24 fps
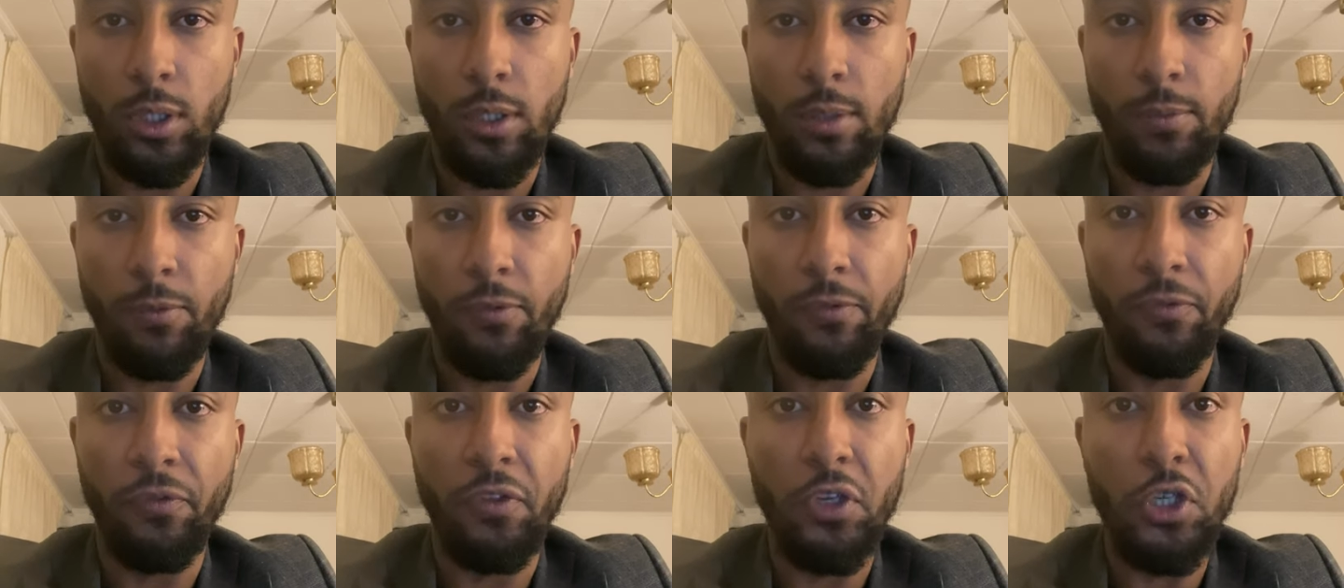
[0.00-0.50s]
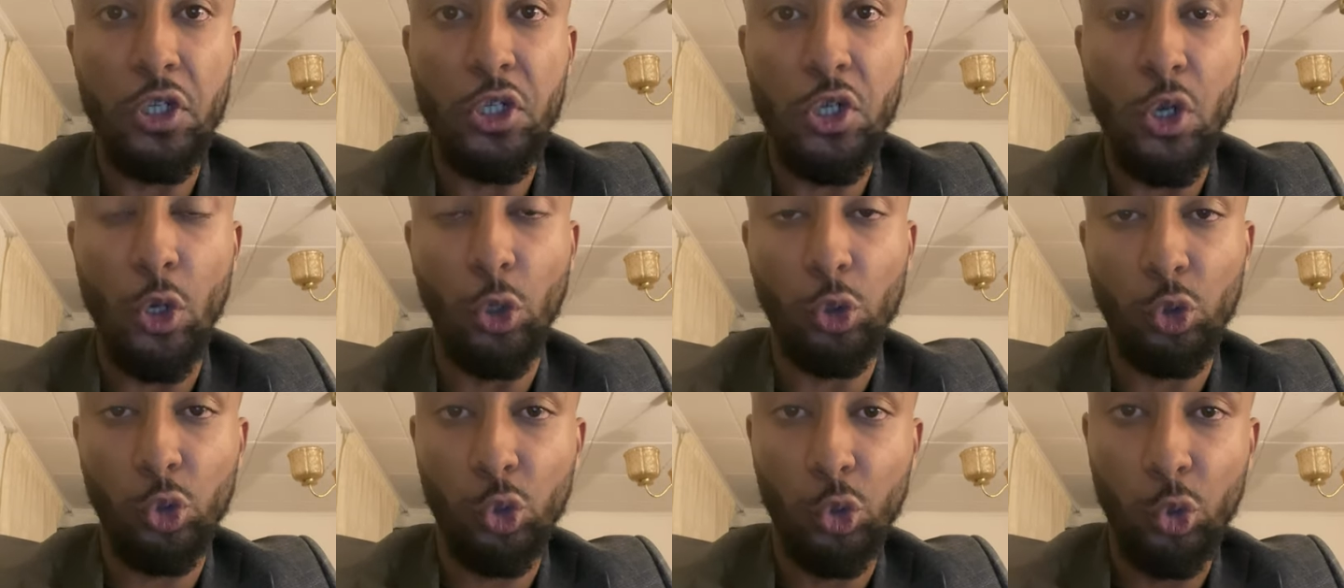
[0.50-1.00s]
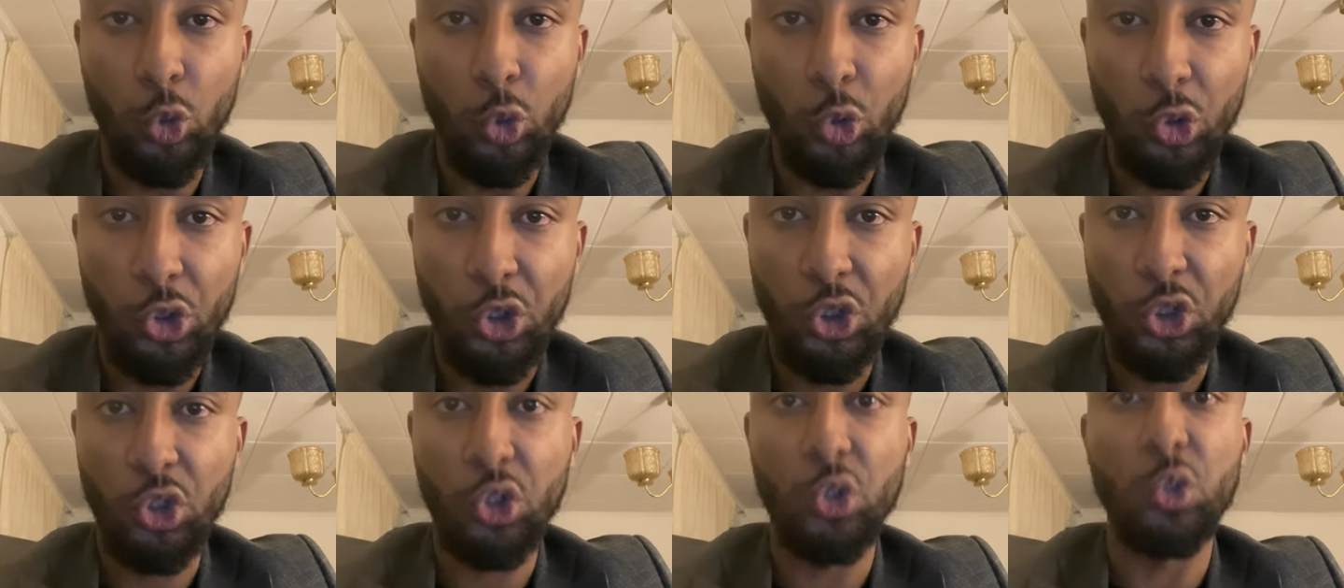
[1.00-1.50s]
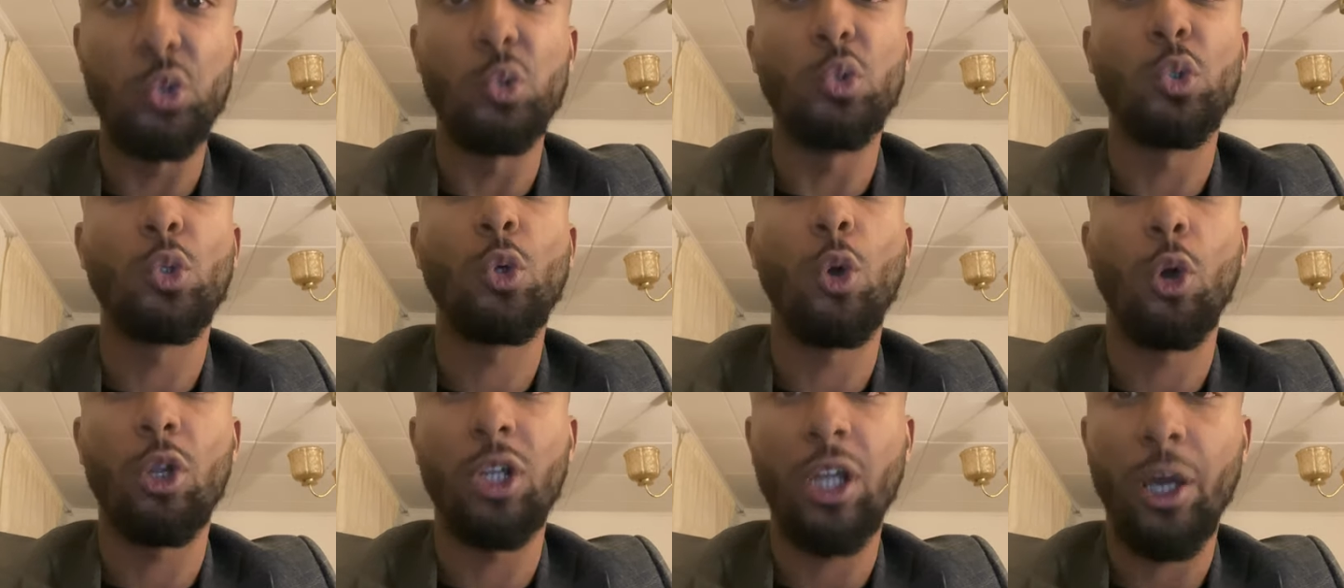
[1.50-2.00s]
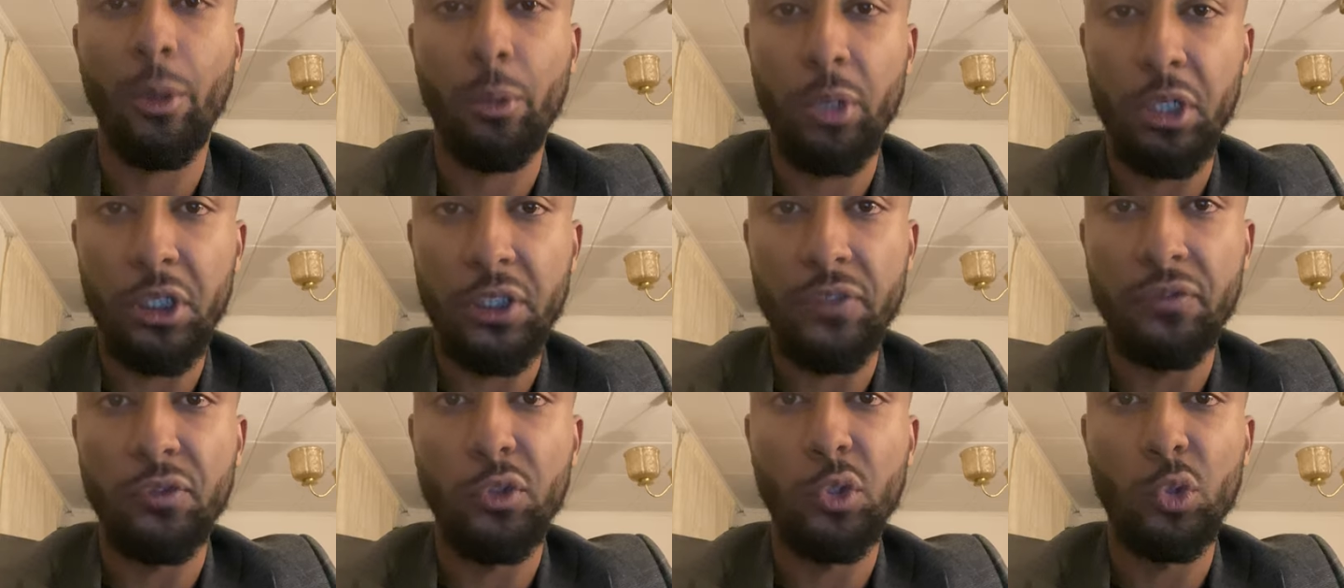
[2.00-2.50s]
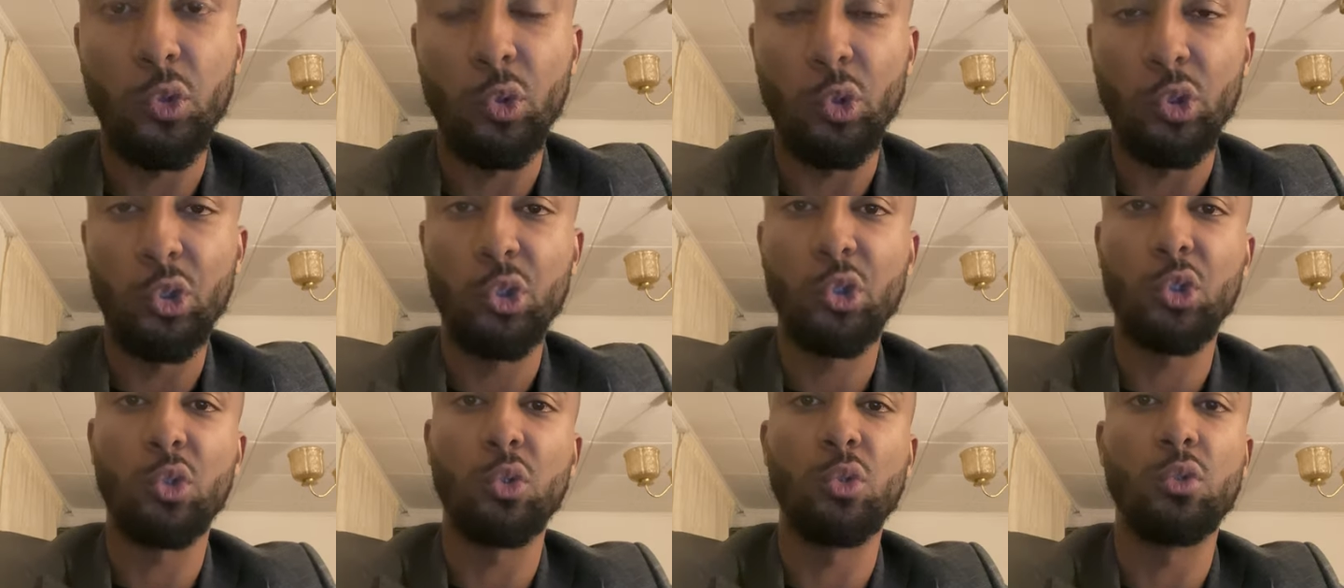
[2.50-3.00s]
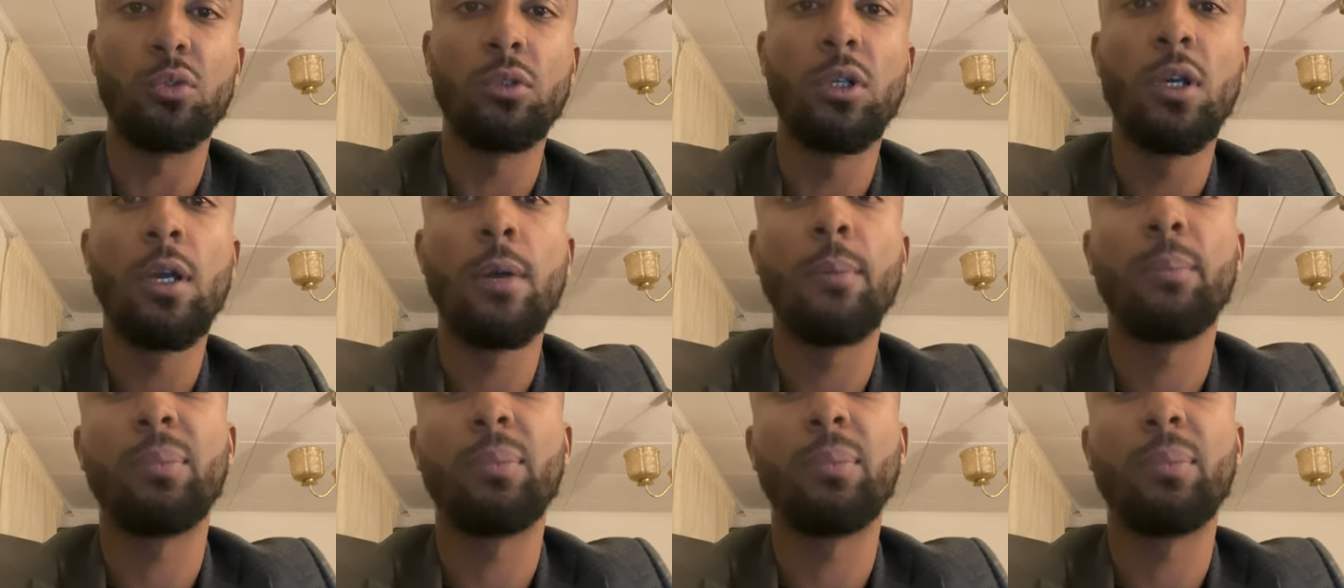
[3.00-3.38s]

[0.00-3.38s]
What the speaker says: video tools to collaborative tools to